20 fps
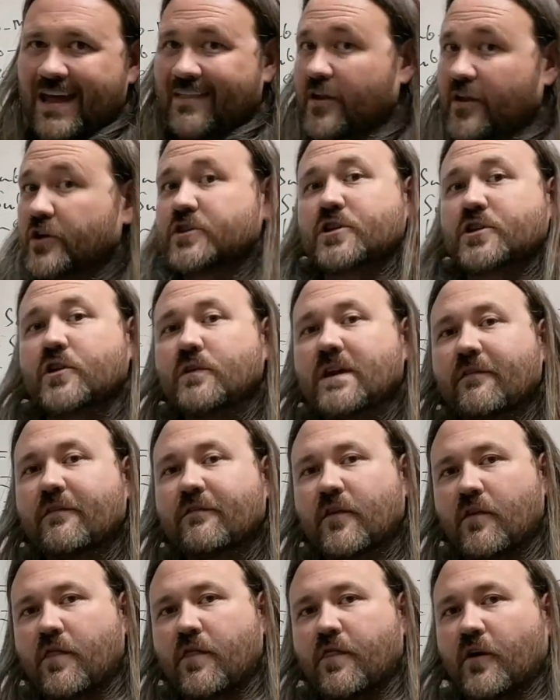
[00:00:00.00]
There They're two
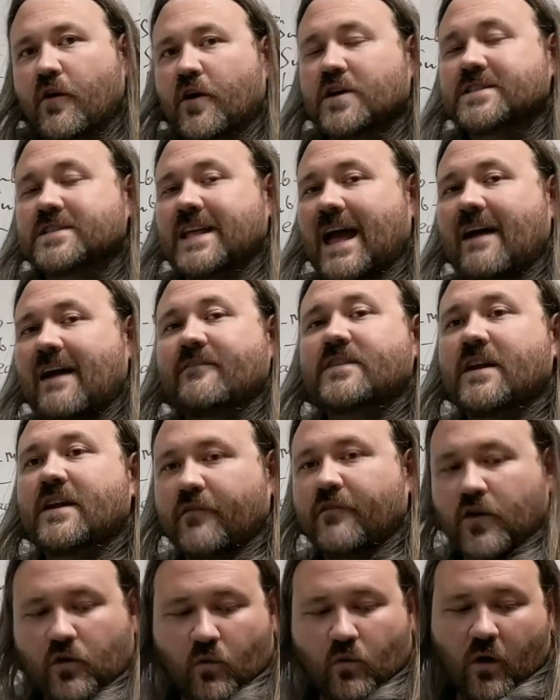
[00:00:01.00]
different thirds that have
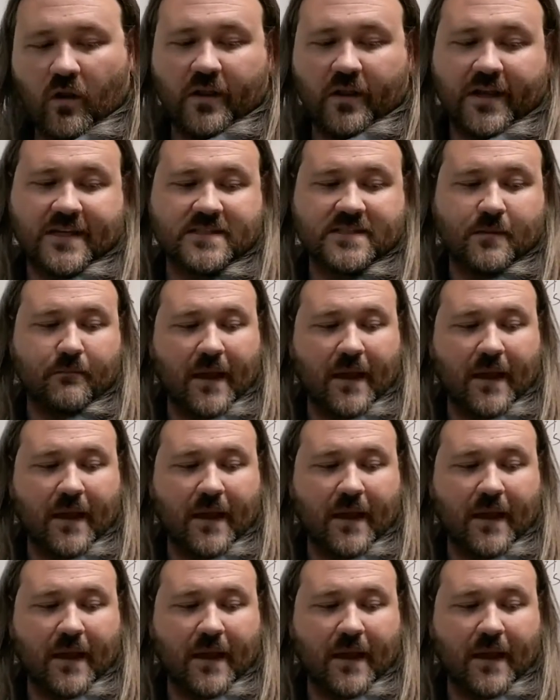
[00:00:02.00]
different qualities.